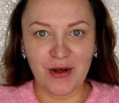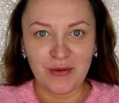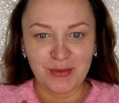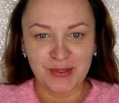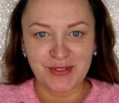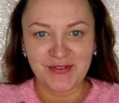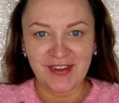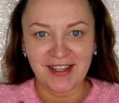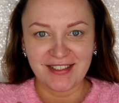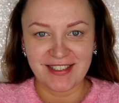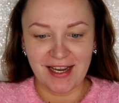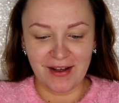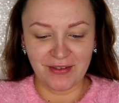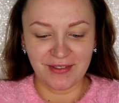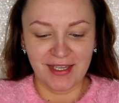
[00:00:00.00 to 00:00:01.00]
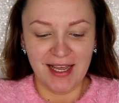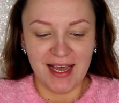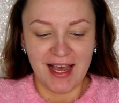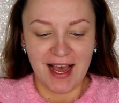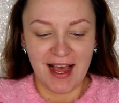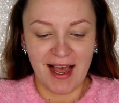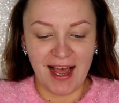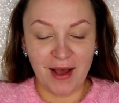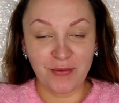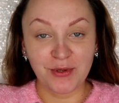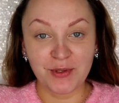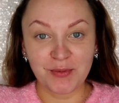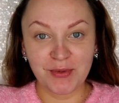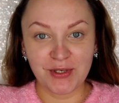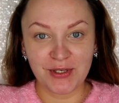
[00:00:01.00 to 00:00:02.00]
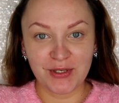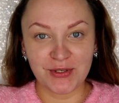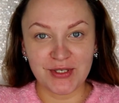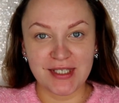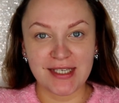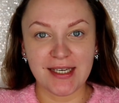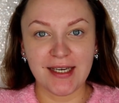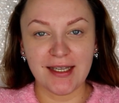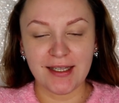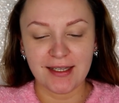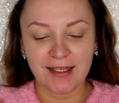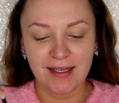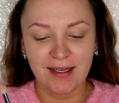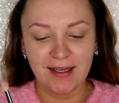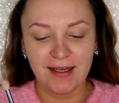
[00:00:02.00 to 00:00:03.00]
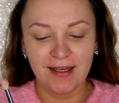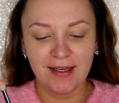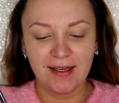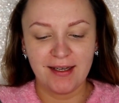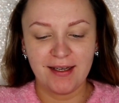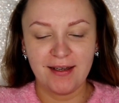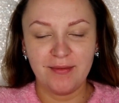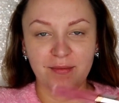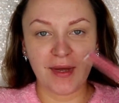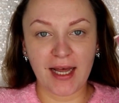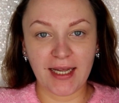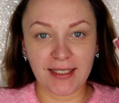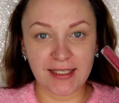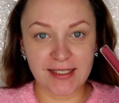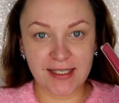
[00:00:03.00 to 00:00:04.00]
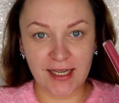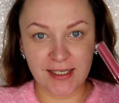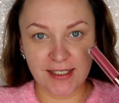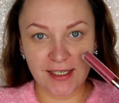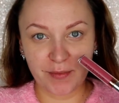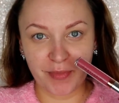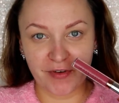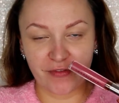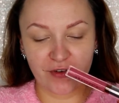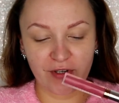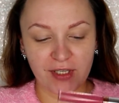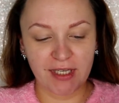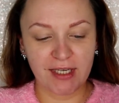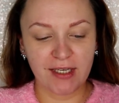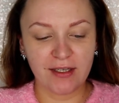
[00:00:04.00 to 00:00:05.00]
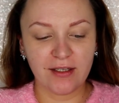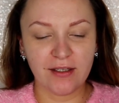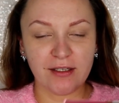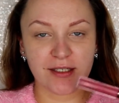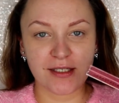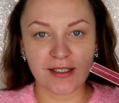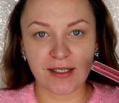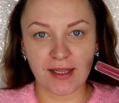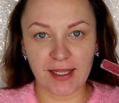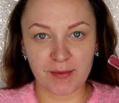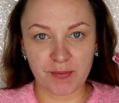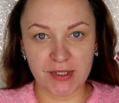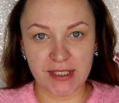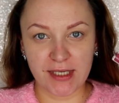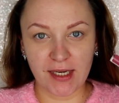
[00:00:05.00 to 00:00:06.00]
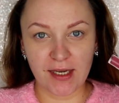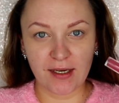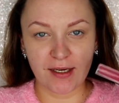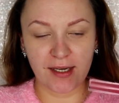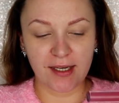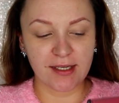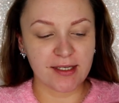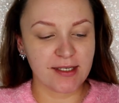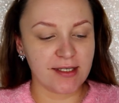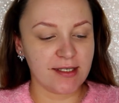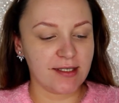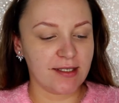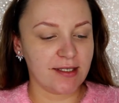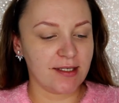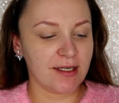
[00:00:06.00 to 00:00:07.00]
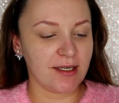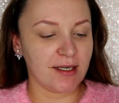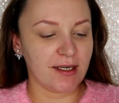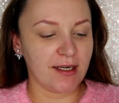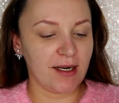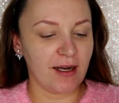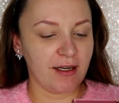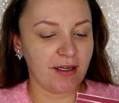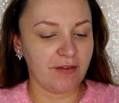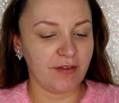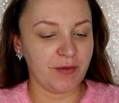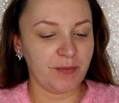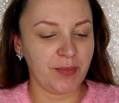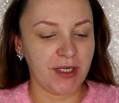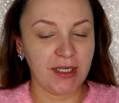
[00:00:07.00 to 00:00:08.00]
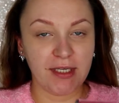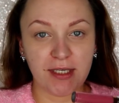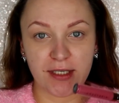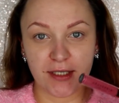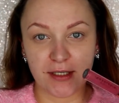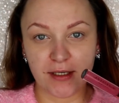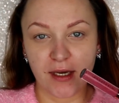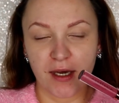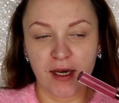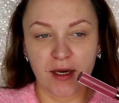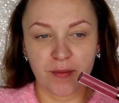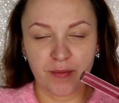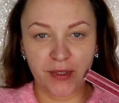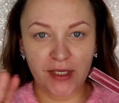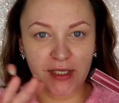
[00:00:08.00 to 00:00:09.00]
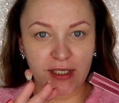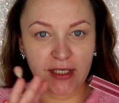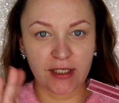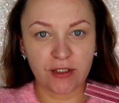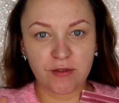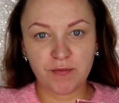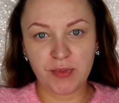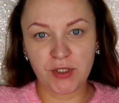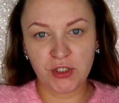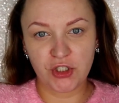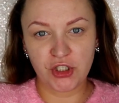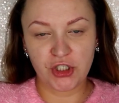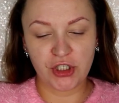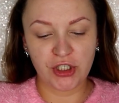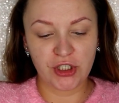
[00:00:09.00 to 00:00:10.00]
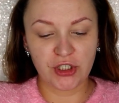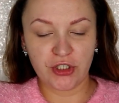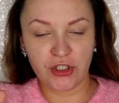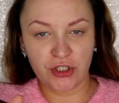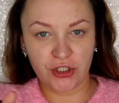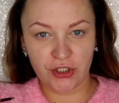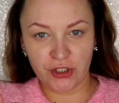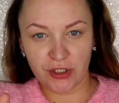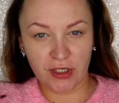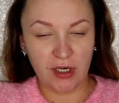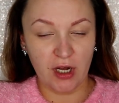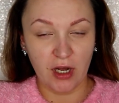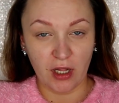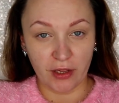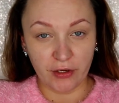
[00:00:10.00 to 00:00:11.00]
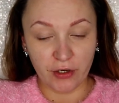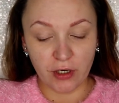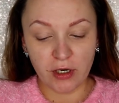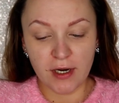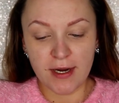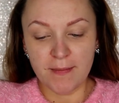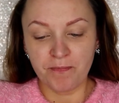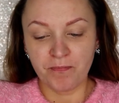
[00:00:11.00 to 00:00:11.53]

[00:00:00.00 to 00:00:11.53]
almost fell down. I will be using Anastasia Beverly Hills lipstick. It's kind of a pinky peachish color,